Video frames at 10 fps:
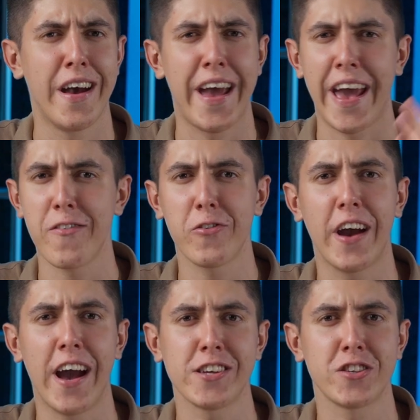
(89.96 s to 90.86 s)
Have you
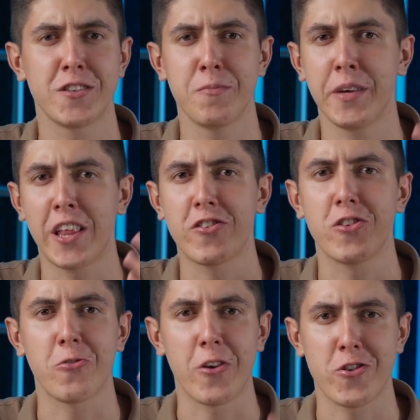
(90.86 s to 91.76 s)
guys been in a
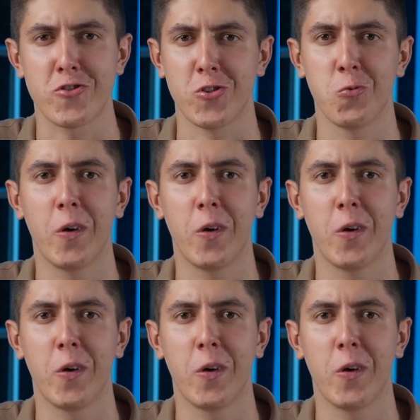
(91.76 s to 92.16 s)
situation